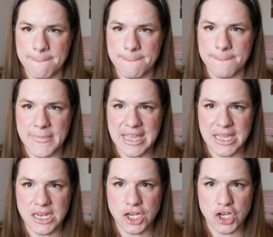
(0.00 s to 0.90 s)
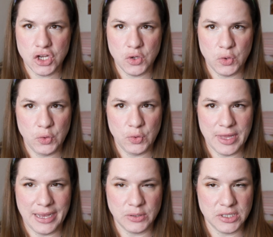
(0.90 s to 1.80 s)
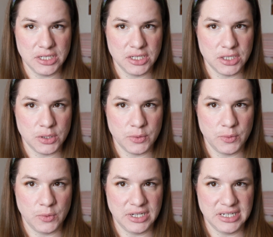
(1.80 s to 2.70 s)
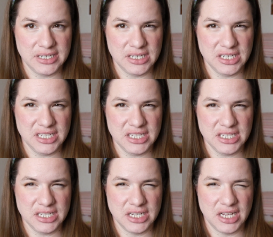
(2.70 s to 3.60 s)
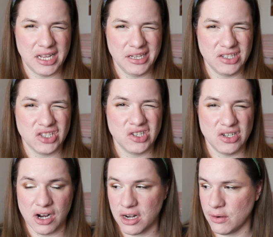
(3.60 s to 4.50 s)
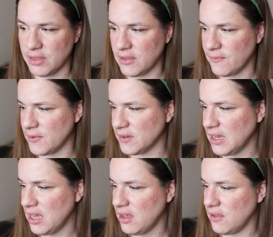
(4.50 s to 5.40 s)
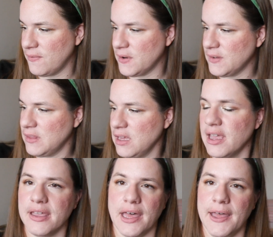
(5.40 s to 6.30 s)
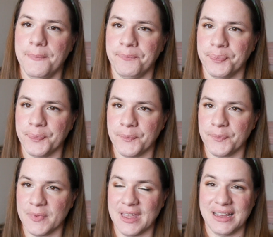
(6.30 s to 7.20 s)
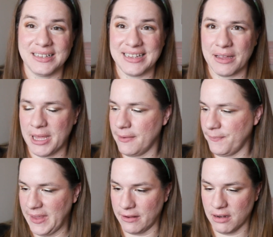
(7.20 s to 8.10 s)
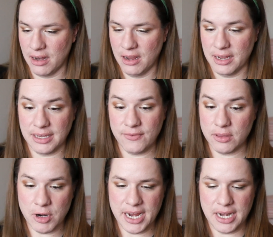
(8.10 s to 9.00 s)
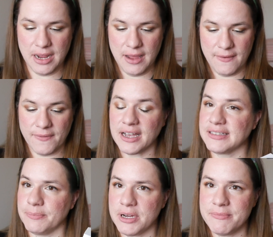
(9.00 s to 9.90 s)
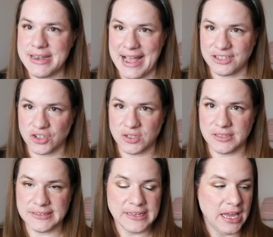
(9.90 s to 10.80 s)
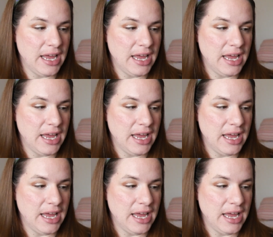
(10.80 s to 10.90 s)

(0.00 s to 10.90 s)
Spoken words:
mid-2020. I started with the first thing I got. I'll talk about it now. Give you the brand, Fox Brim Naturals.